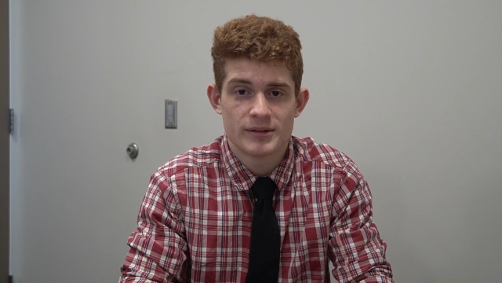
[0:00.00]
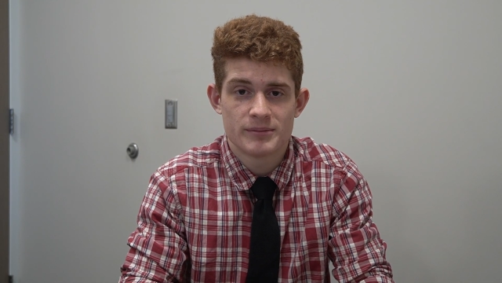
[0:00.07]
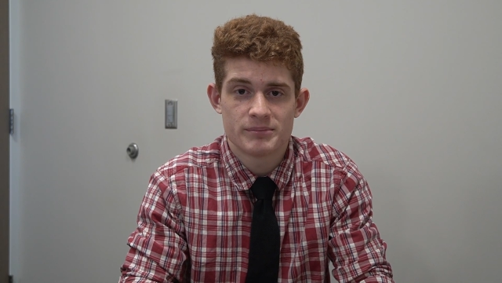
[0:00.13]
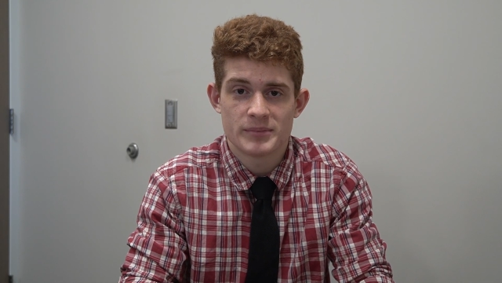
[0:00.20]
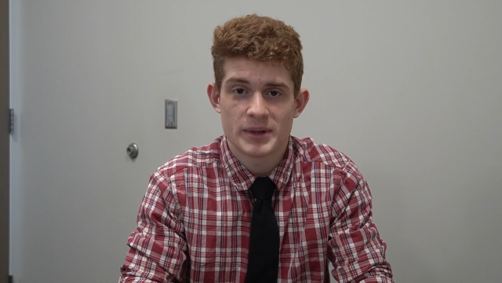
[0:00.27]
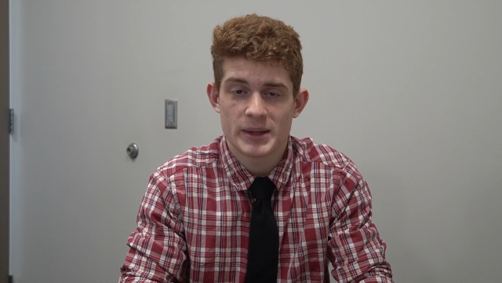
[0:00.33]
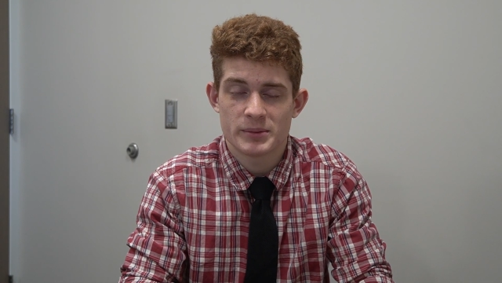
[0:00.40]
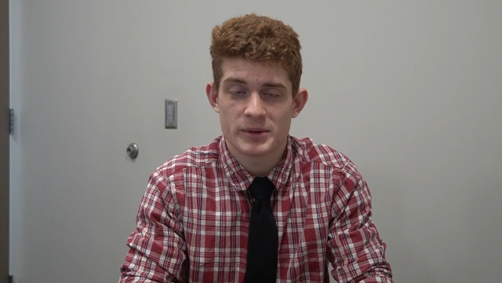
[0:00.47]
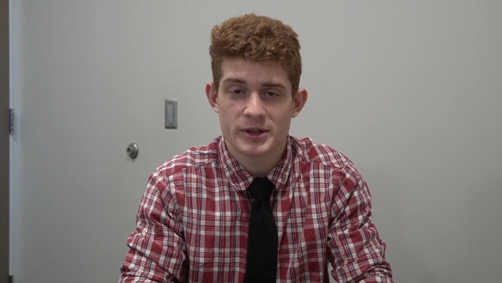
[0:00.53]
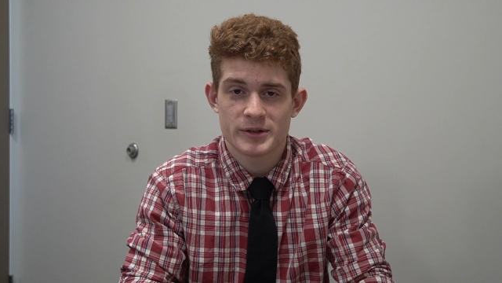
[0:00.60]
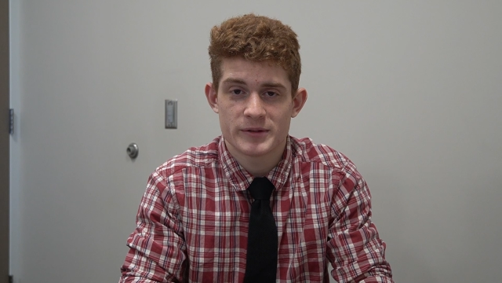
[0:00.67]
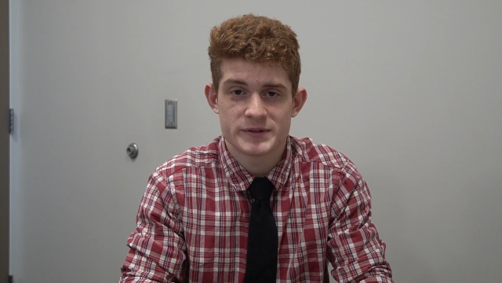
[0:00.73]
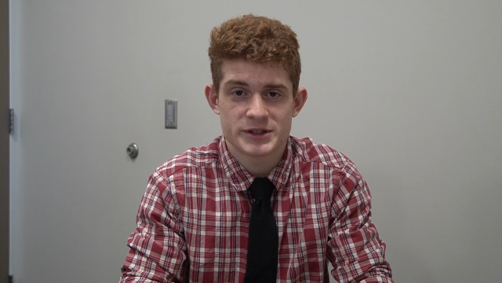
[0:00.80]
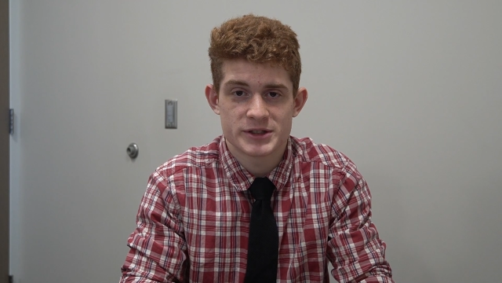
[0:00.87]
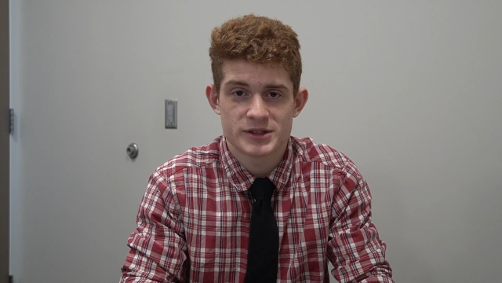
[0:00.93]
maybe
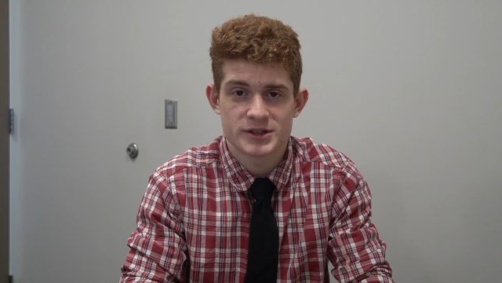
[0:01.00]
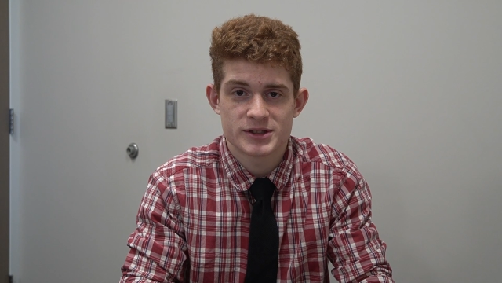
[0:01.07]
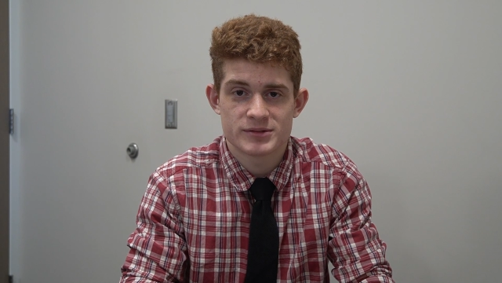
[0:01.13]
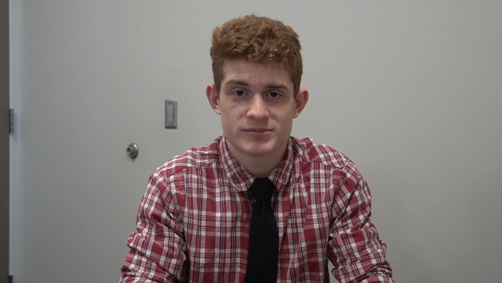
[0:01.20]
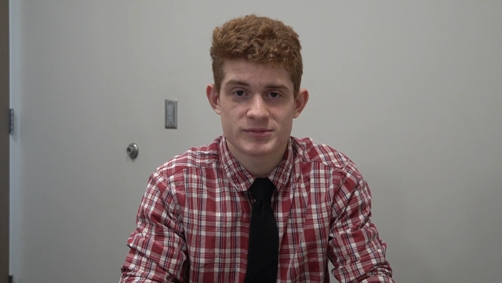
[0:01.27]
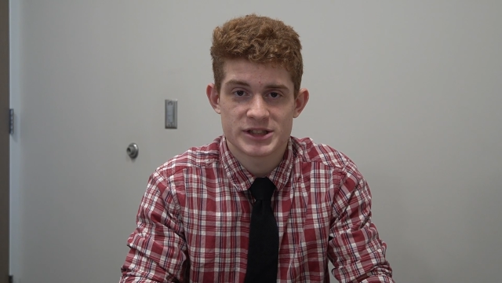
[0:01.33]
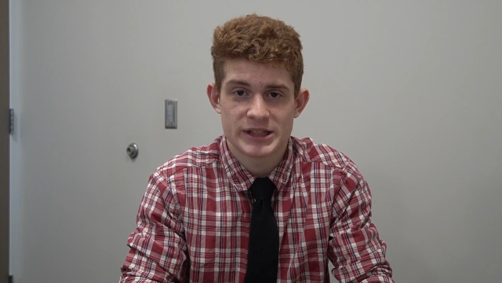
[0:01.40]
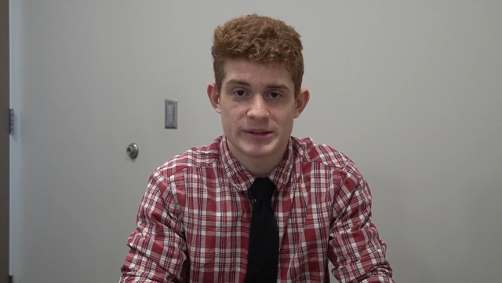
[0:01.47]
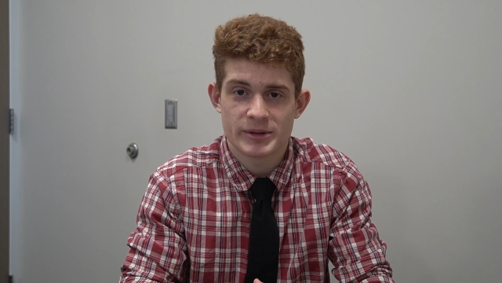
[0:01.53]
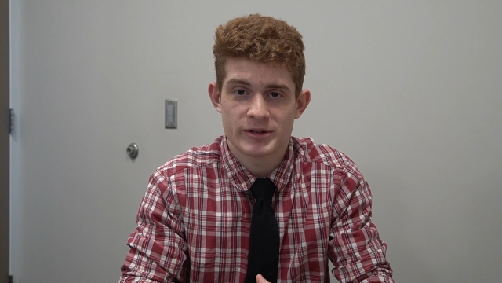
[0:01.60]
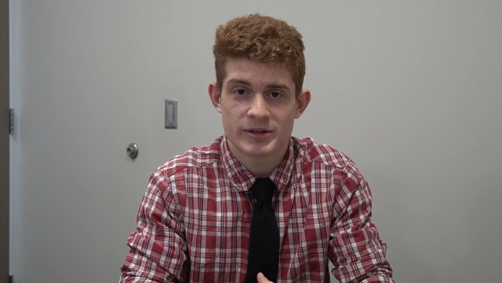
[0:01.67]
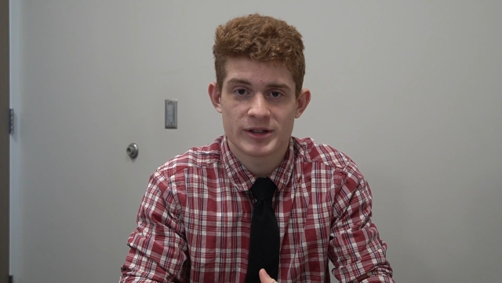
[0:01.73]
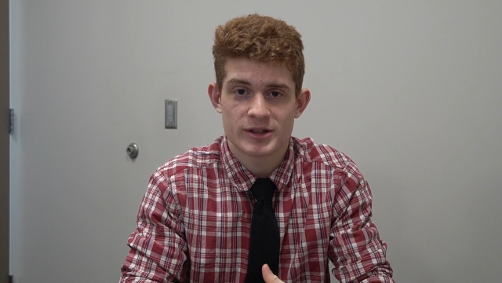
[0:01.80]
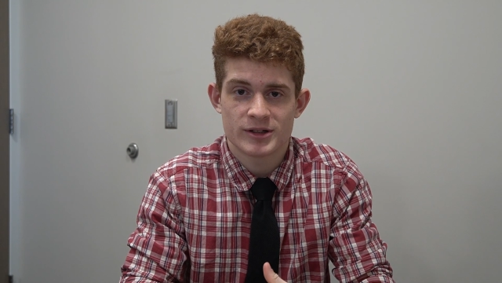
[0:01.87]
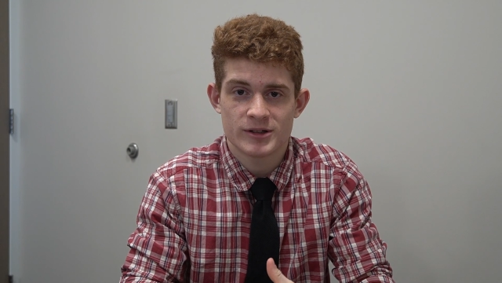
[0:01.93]
you've just seen me
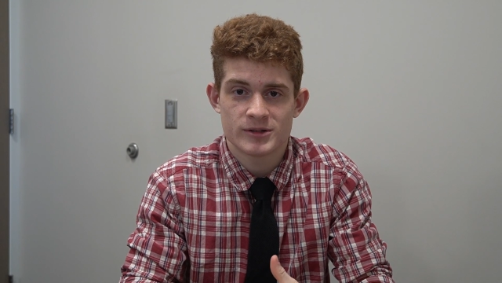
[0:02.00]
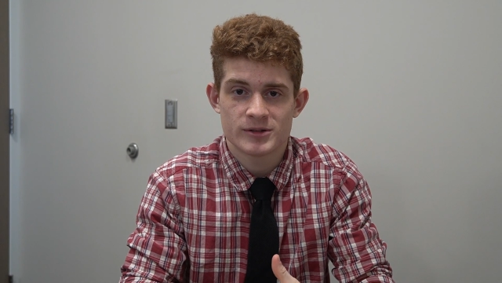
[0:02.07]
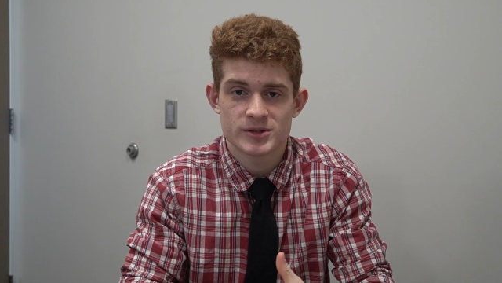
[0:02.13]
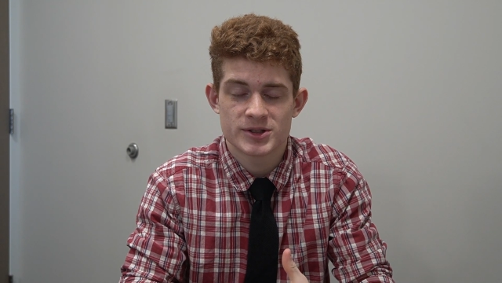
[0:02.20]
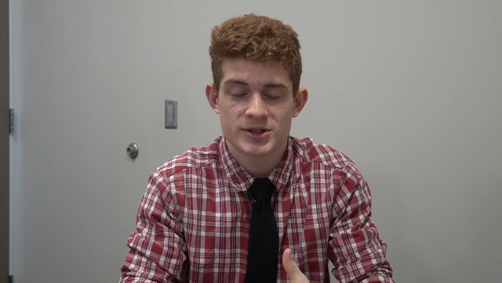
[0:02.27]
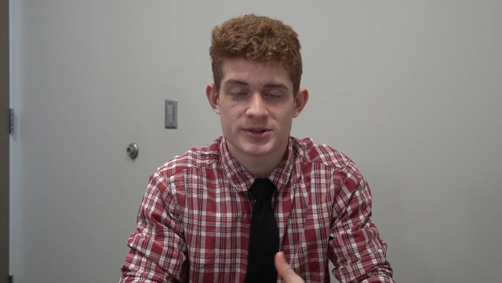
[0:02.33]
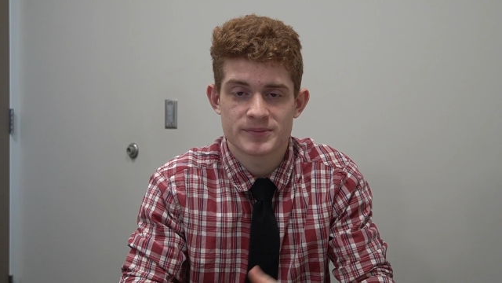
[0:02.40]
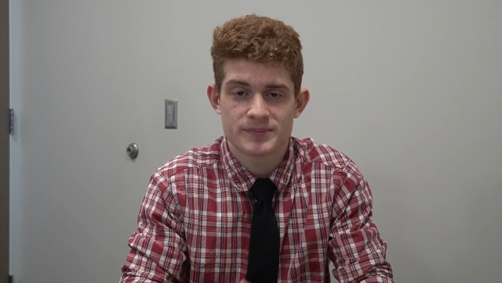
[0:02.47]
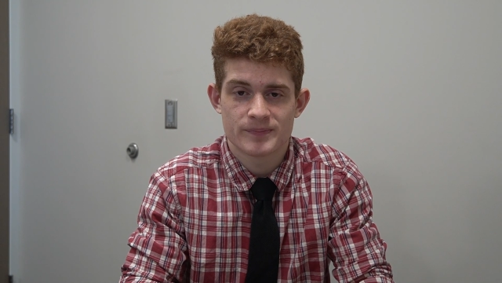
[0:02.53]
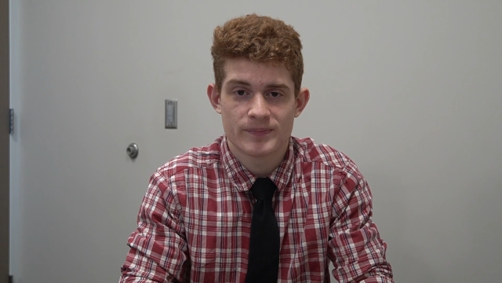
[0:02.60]
around the halls.